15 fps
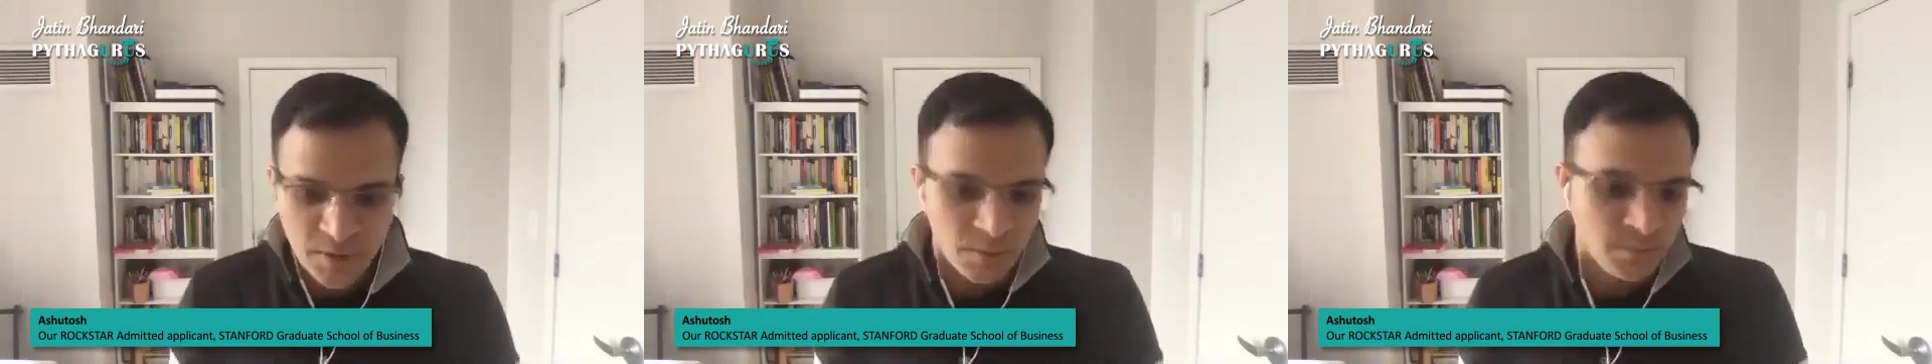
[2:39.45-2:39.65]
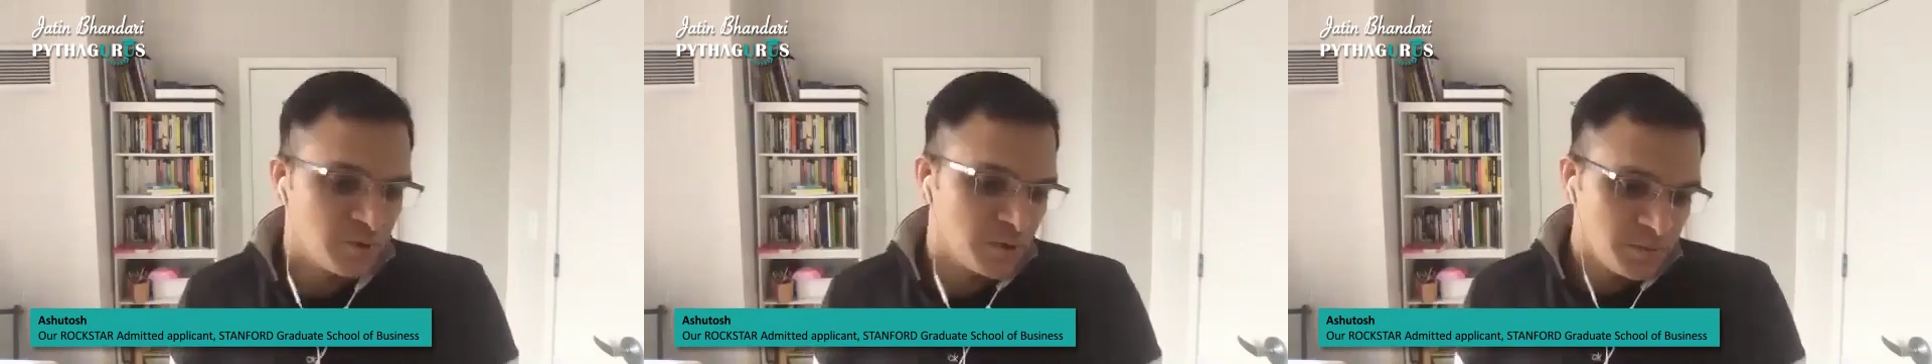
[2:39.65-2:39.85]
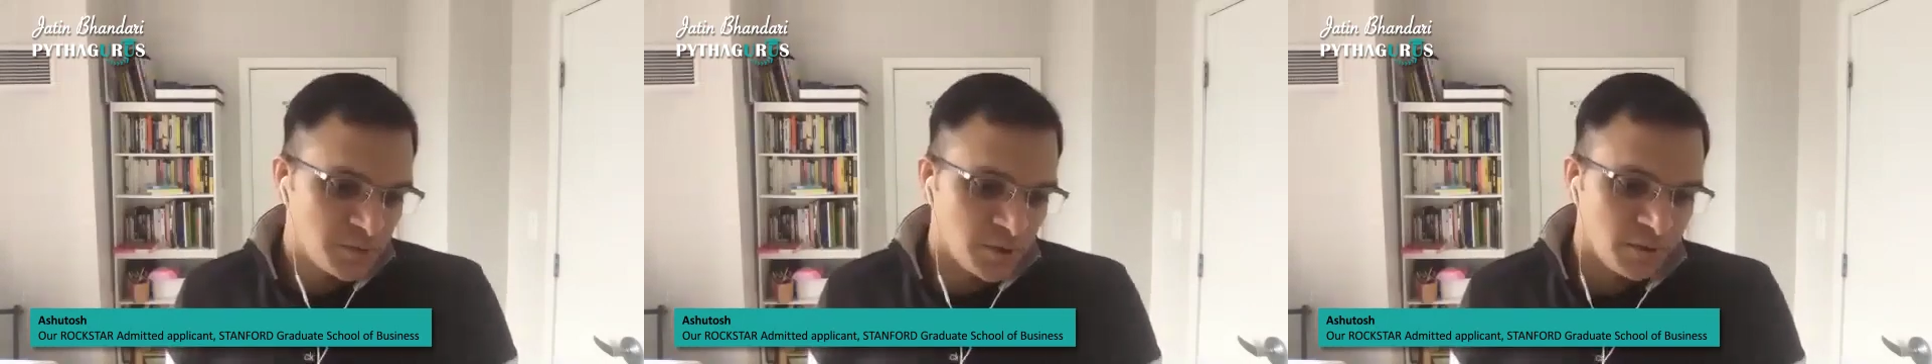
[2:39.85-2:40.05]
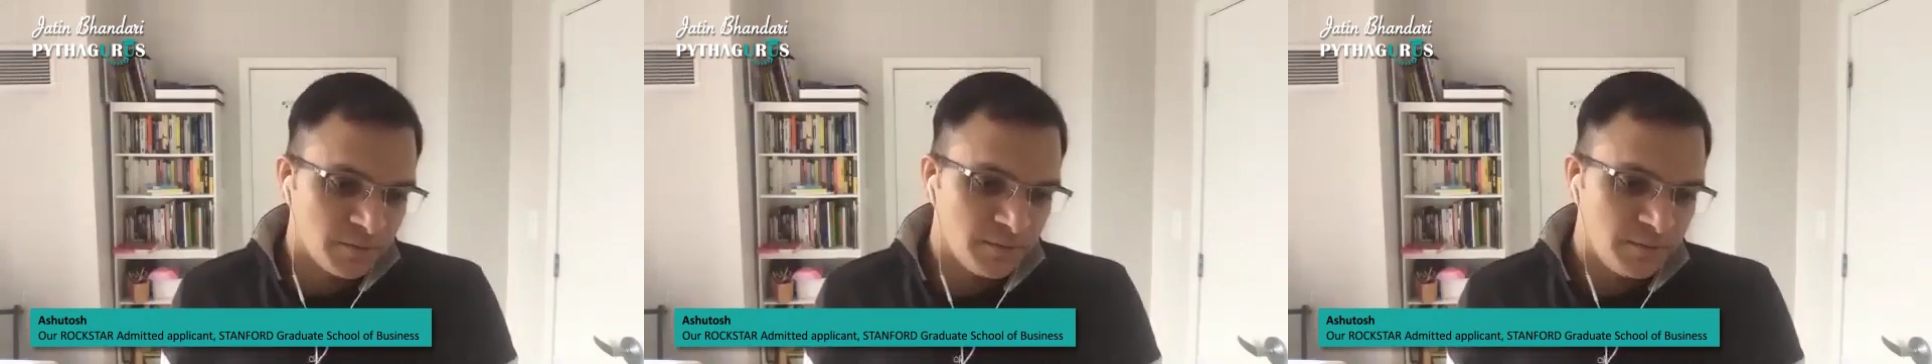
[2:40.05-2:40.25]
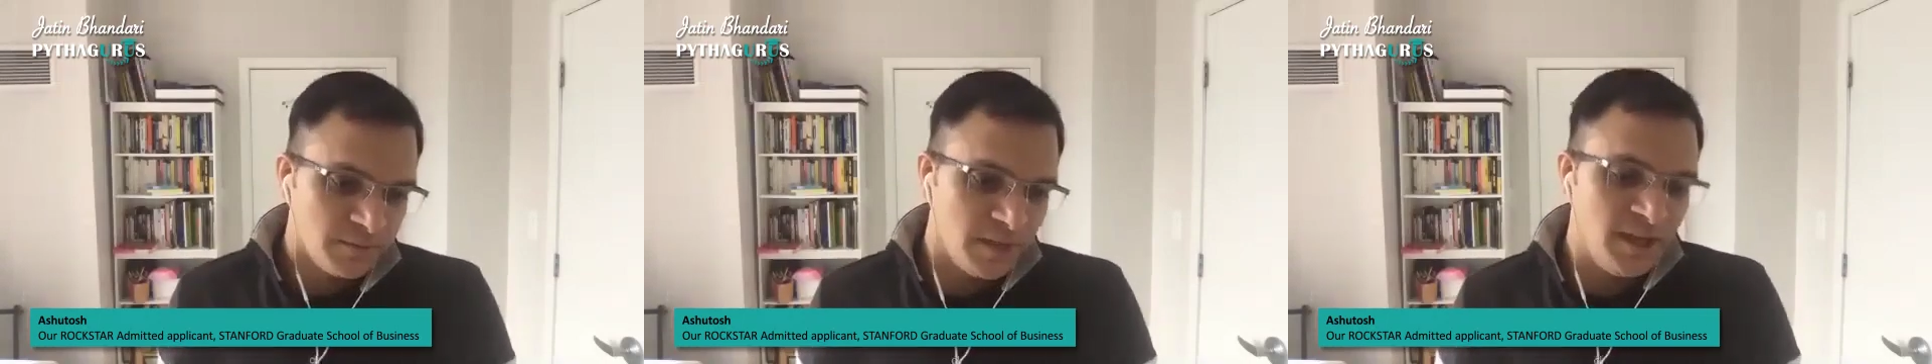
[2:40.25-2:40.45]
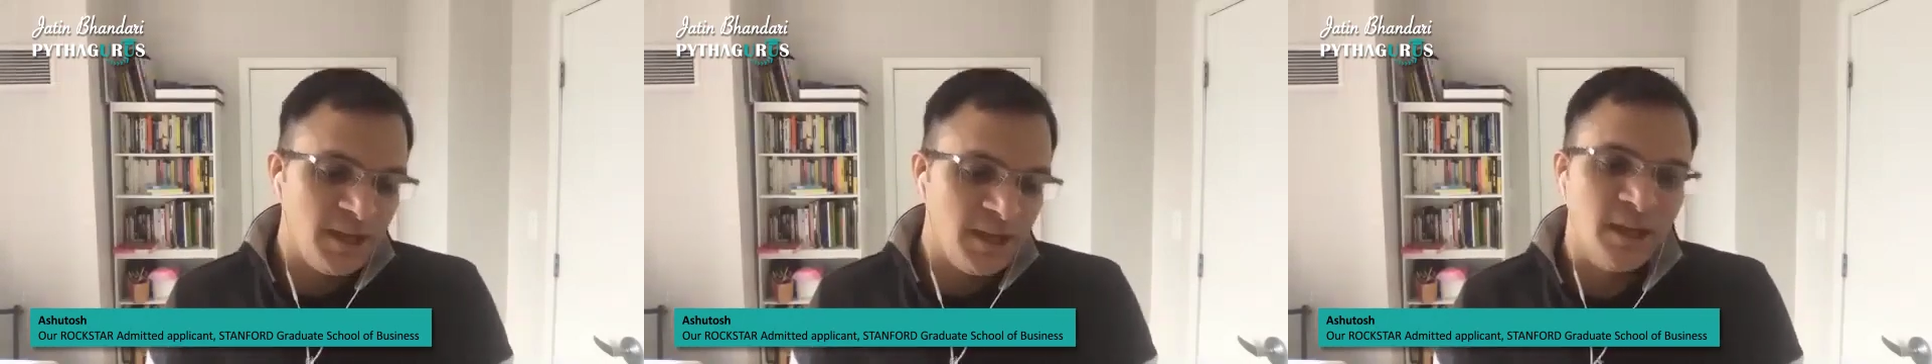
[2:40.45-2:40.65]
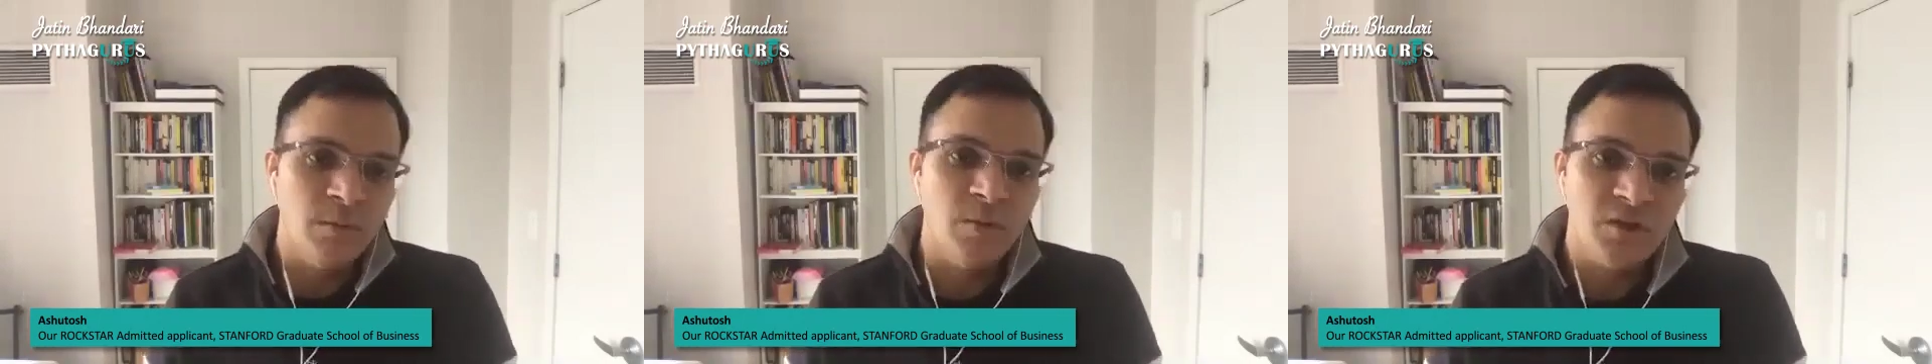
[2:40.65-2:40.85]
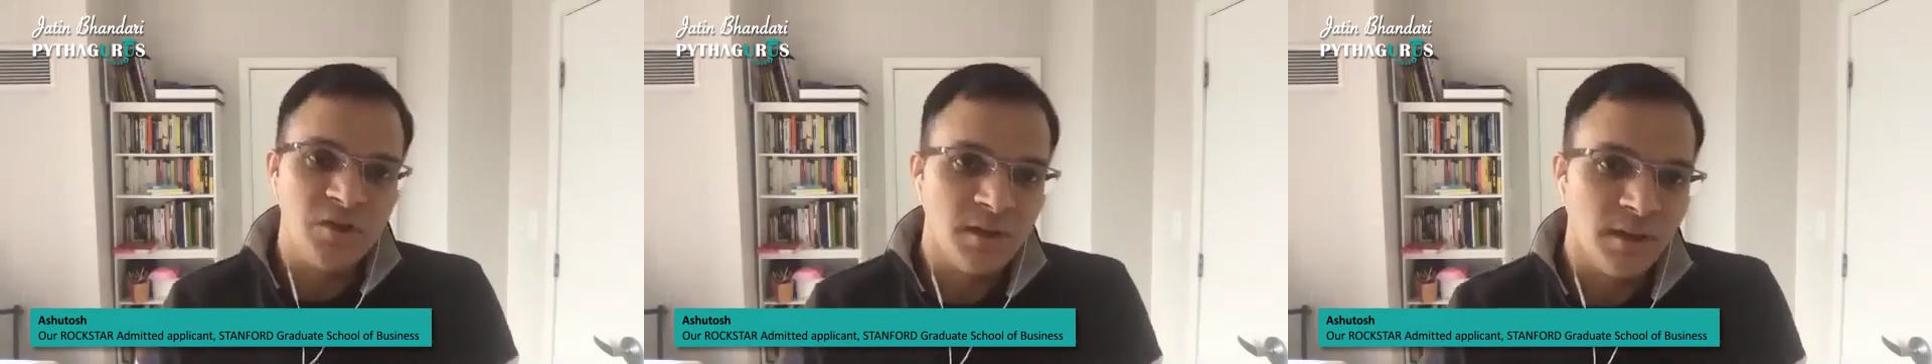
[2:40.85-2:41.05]
sort of
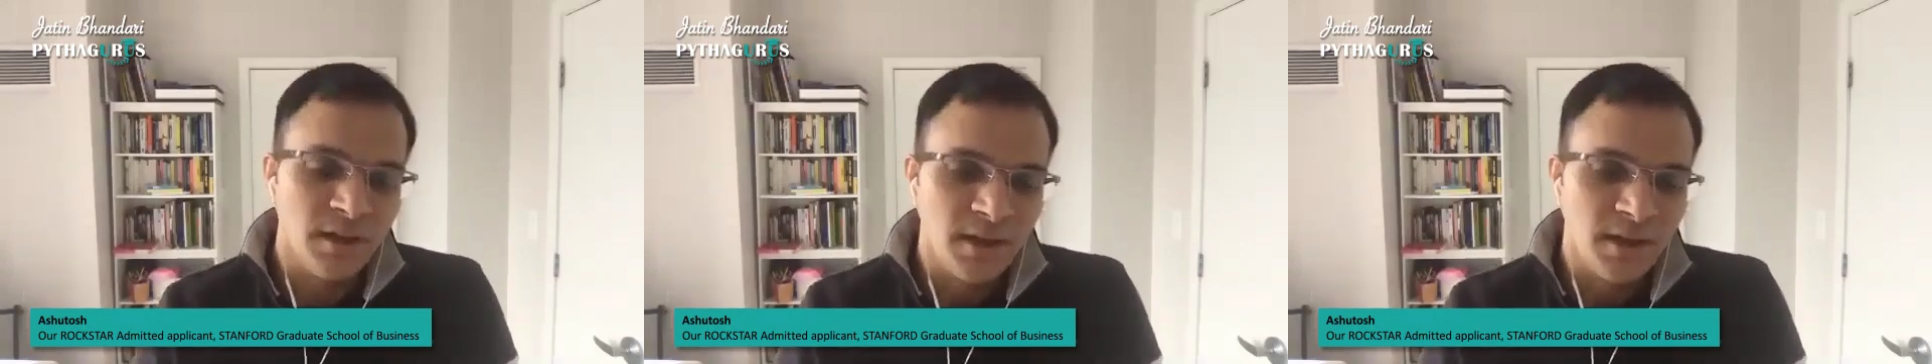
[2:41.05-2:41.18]
inhibition